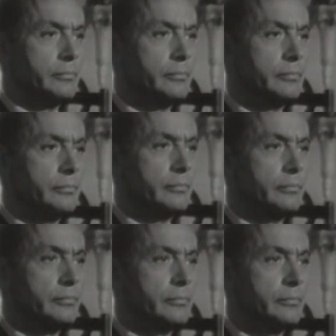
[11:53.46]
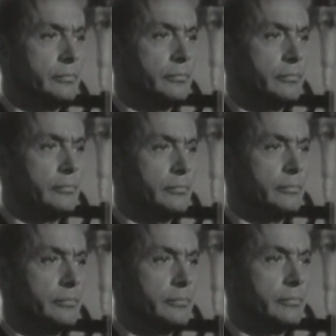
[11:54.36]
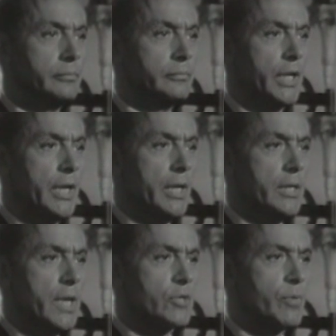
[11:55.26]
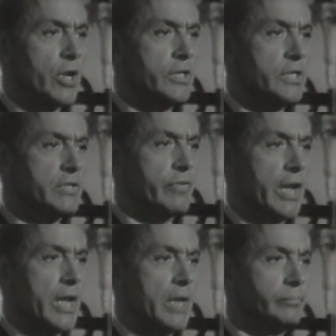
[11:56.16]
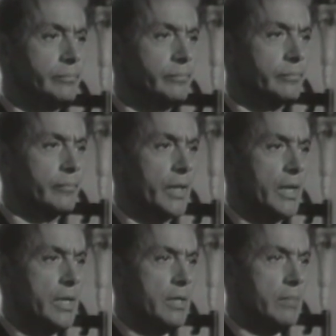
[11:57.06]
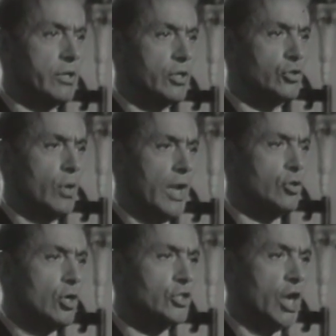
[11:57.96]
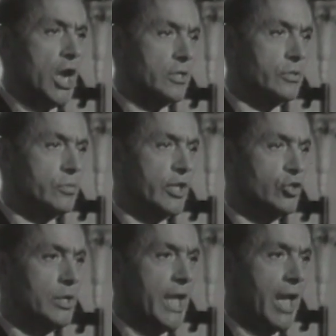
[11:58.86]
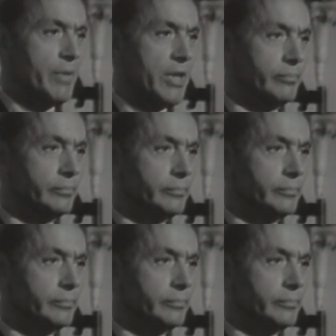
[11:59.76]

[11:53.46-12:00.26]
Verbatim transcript: Fame, success, glamour? Yes, Bert, it is fair. Because you had your chance to make Julie happy.